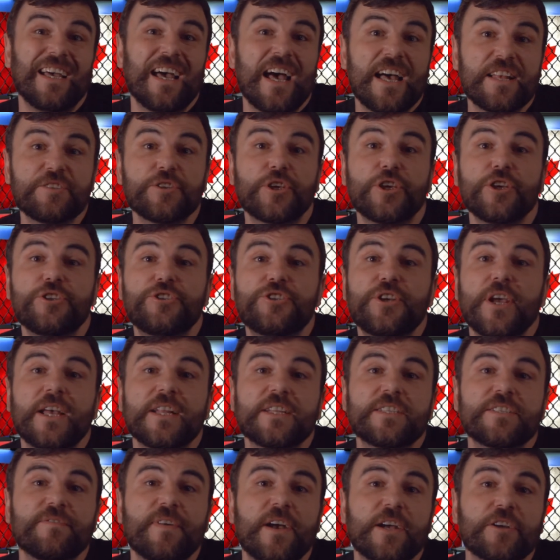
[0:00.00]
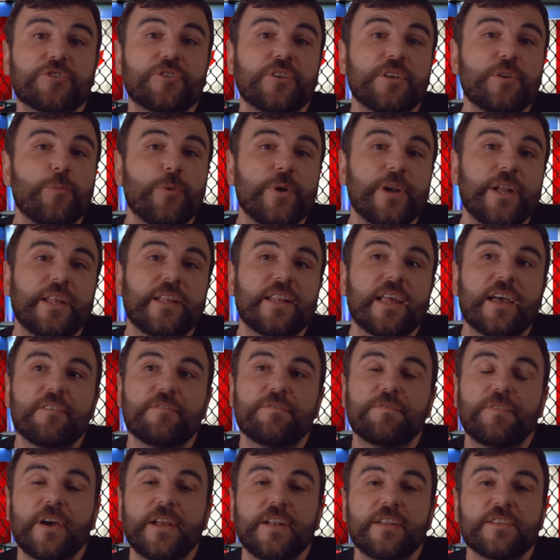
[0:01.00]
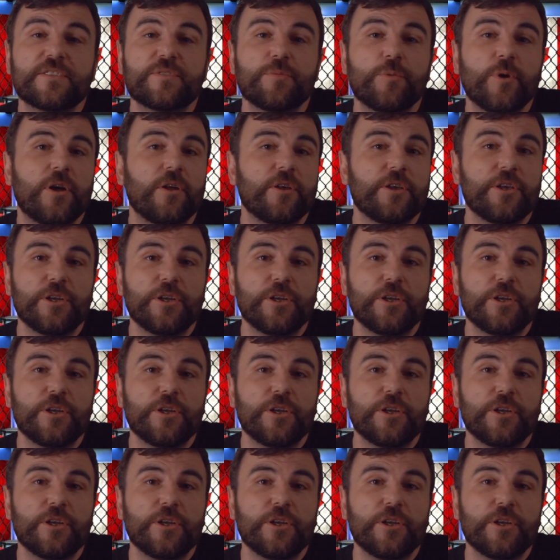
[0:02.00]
Has a good chance of actually winning that fight as well.